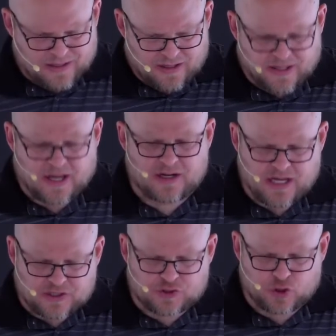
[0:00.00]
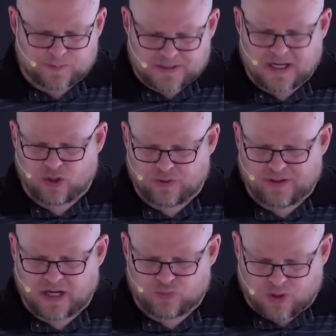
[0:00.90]
Again, he stooped down
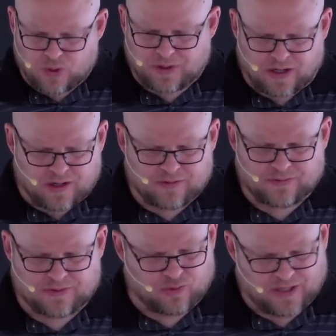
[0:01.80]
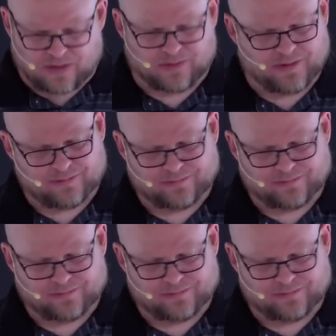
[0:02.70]
and wrote on the ground.